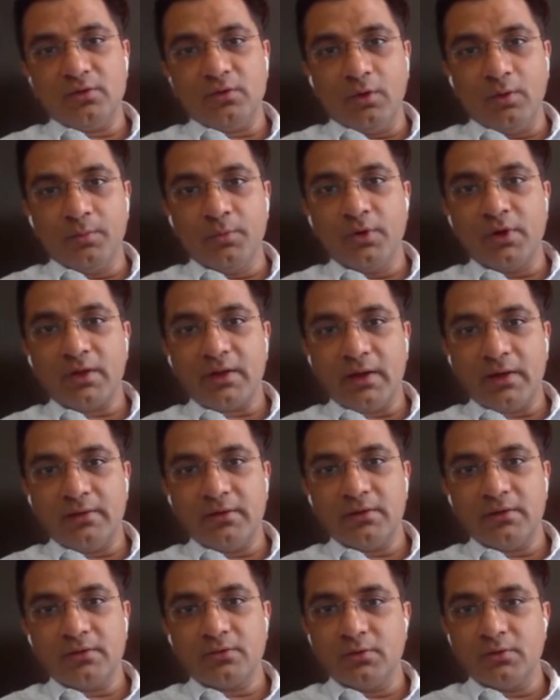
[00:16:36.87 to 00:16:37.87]
onboard a
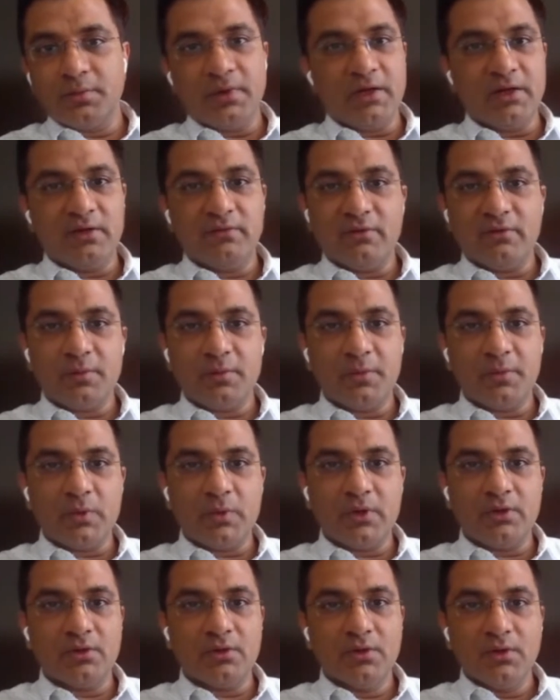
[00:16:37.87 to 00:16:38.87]
candidate could be anywhere
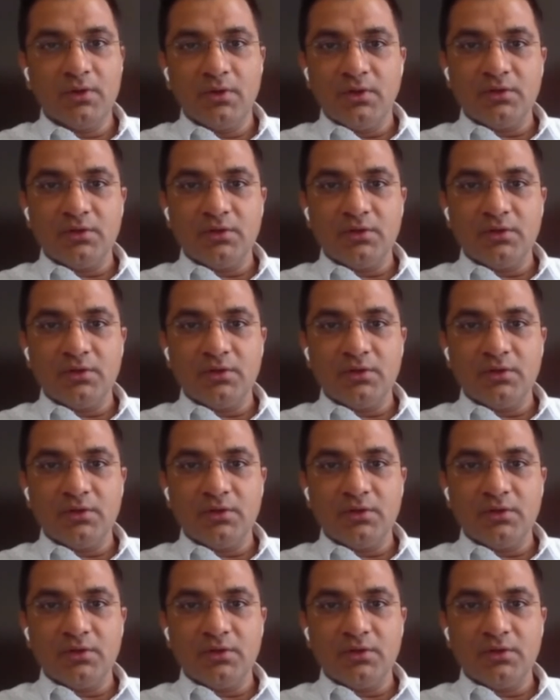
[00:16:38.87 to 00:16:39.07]
between